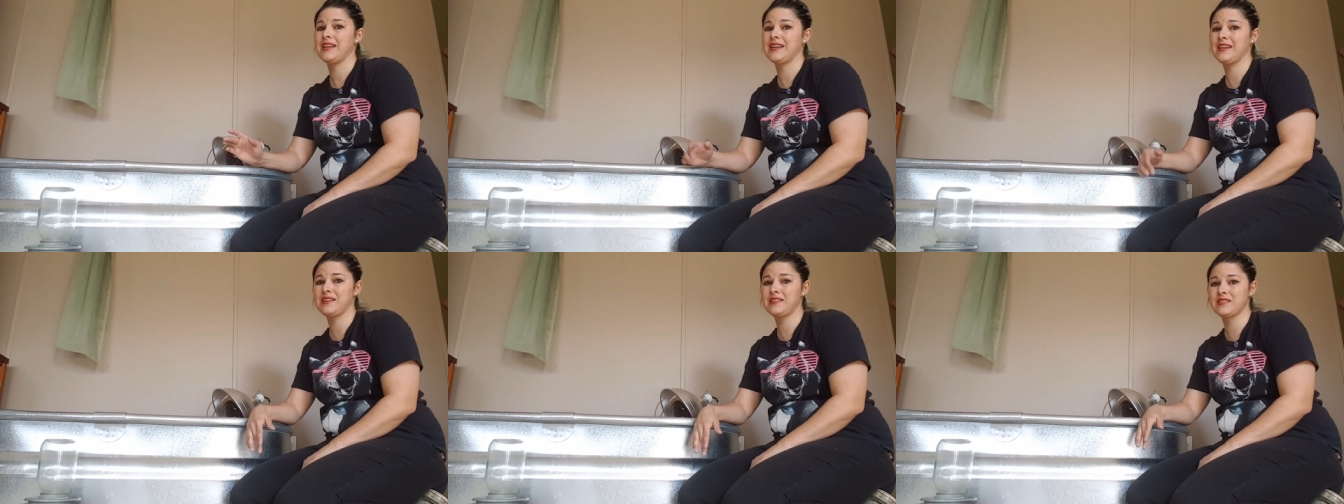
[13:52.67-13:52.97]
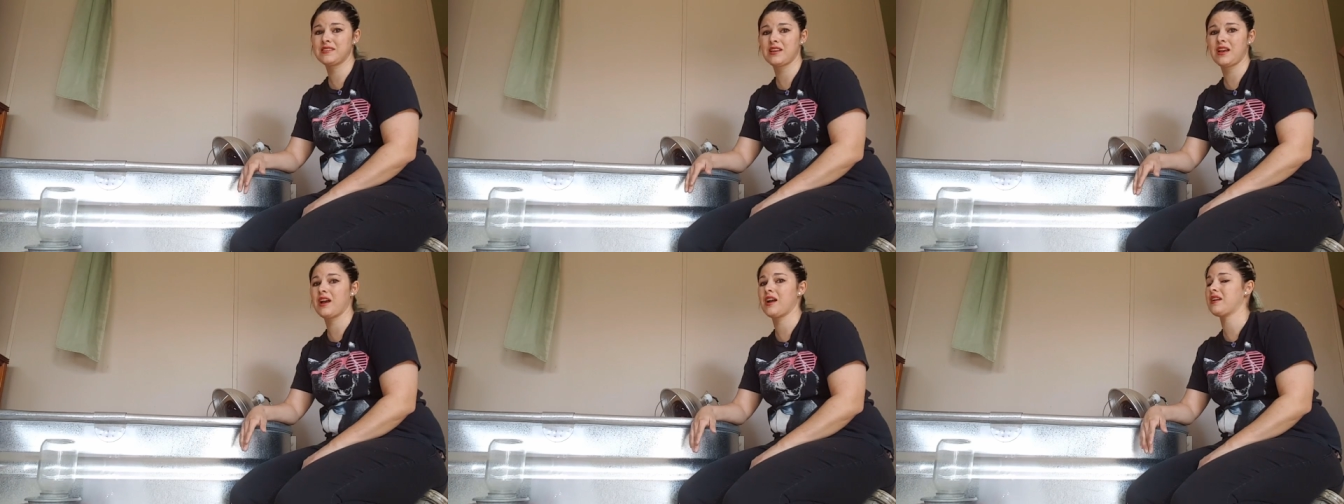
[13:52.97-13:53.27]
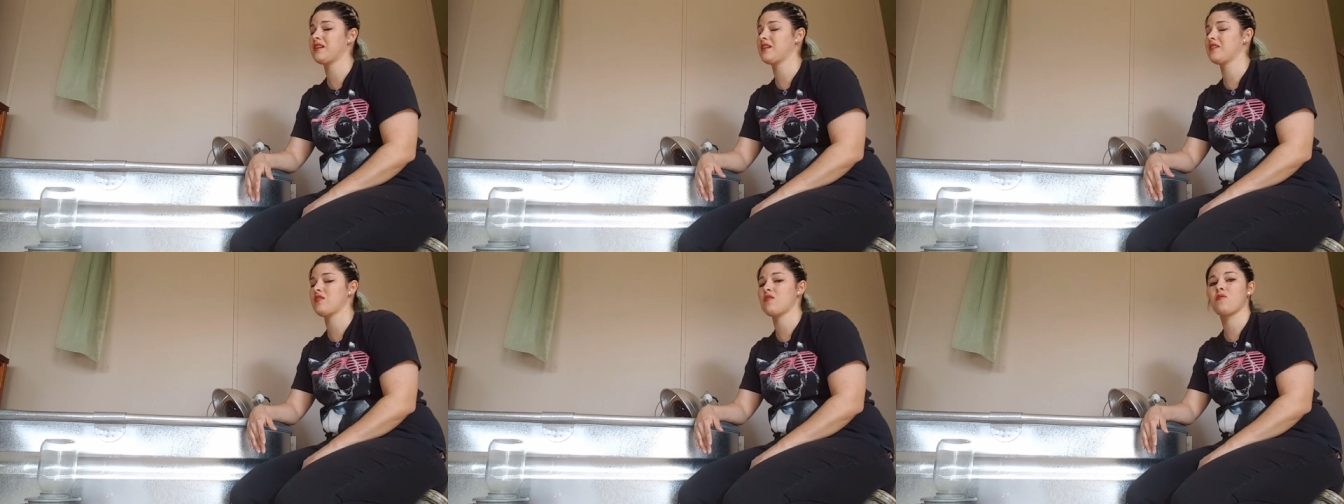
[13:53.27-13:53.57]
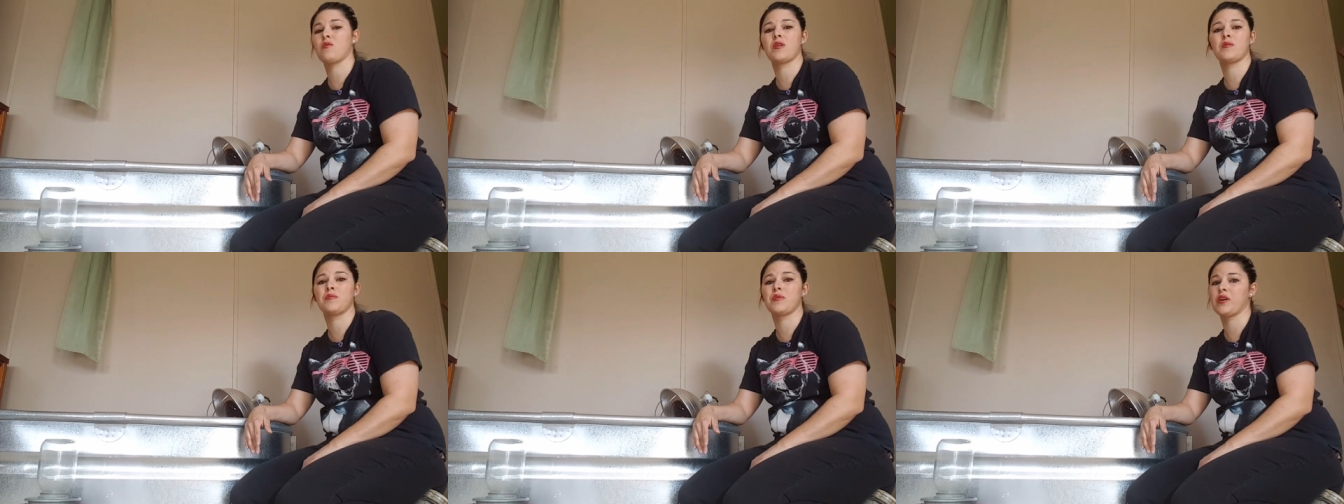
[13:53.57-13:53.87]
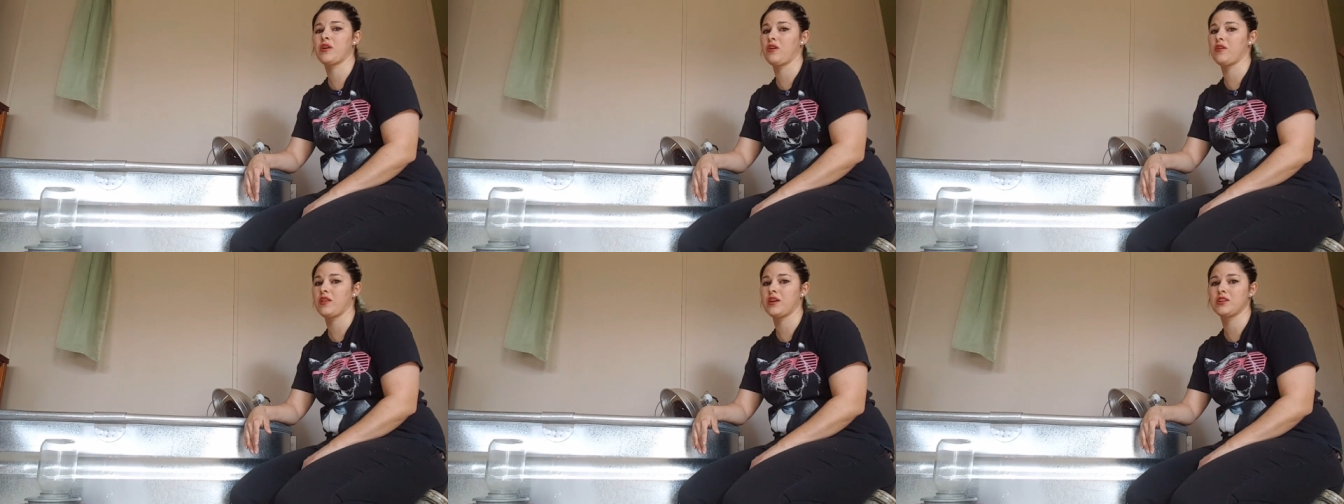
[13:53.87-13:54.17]
inside, and I don't want to
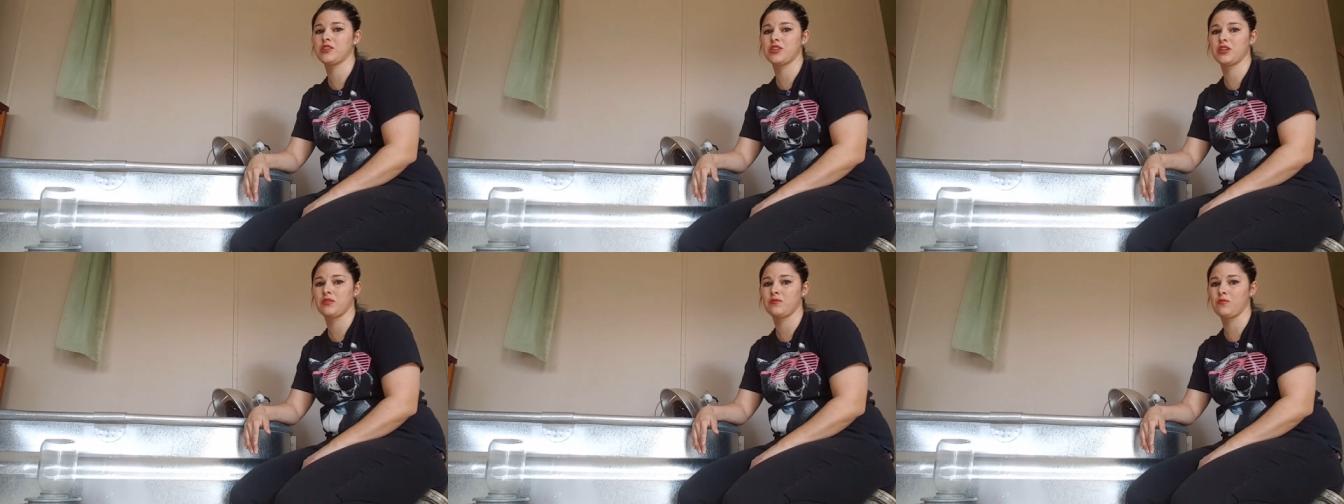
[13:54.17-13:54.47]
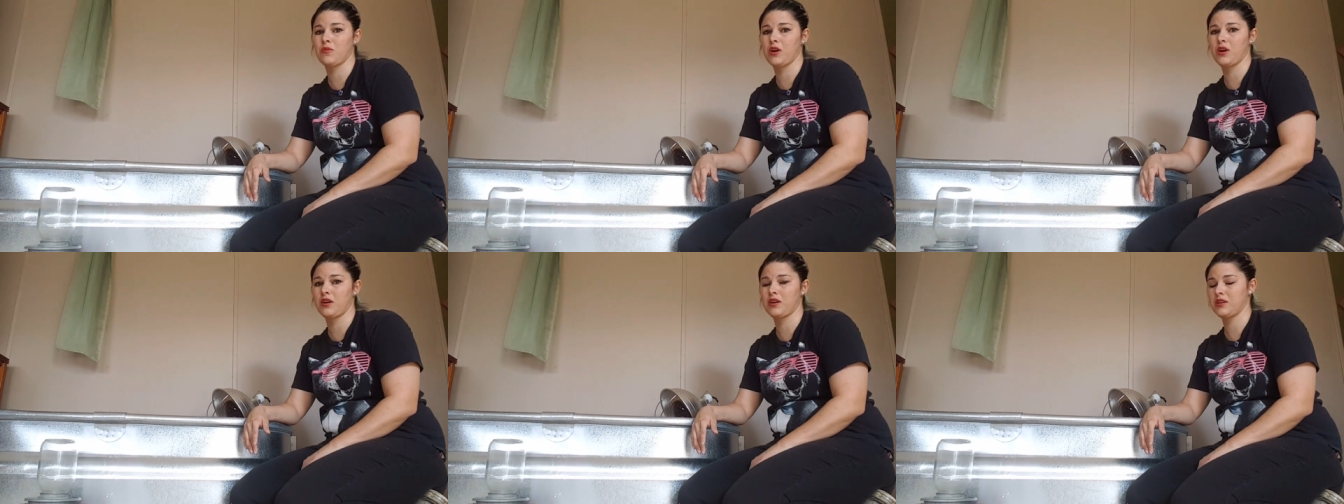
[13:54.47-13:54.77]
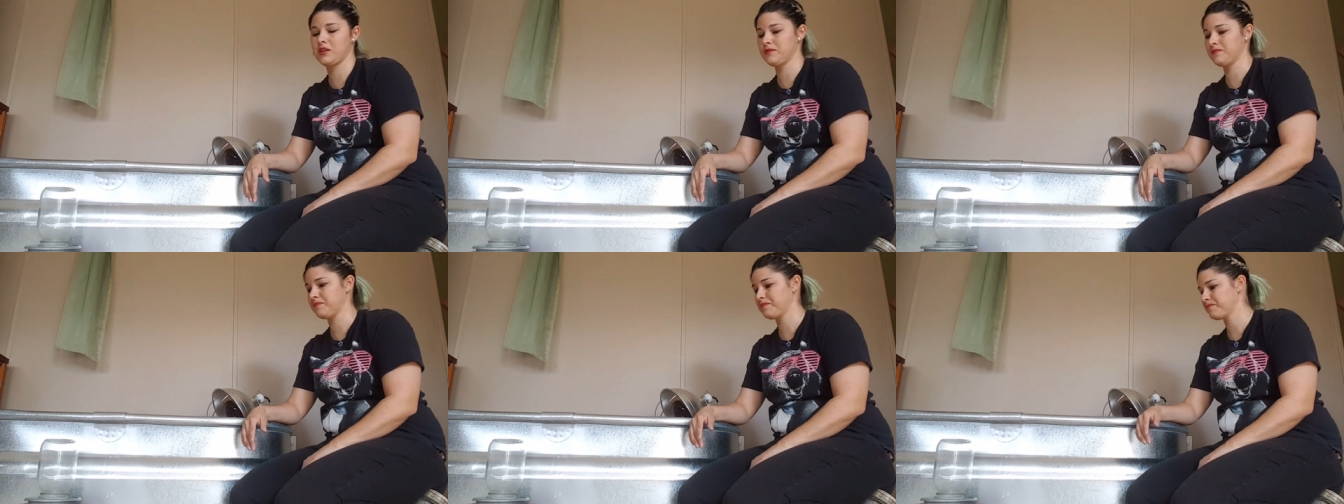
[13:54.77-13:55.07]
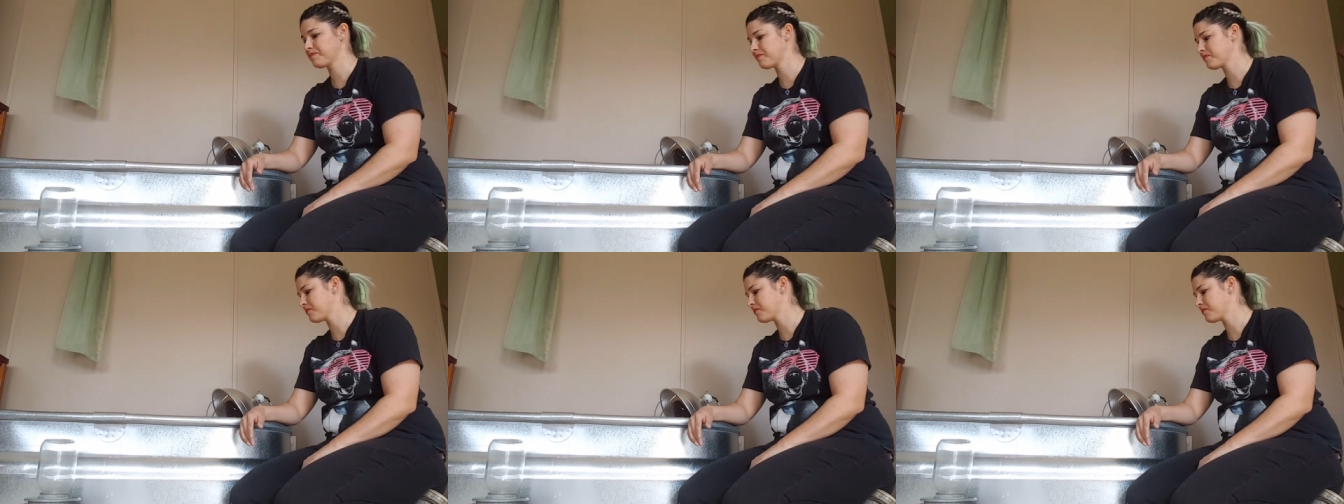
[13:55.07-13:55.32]
bring all that chicken wire in.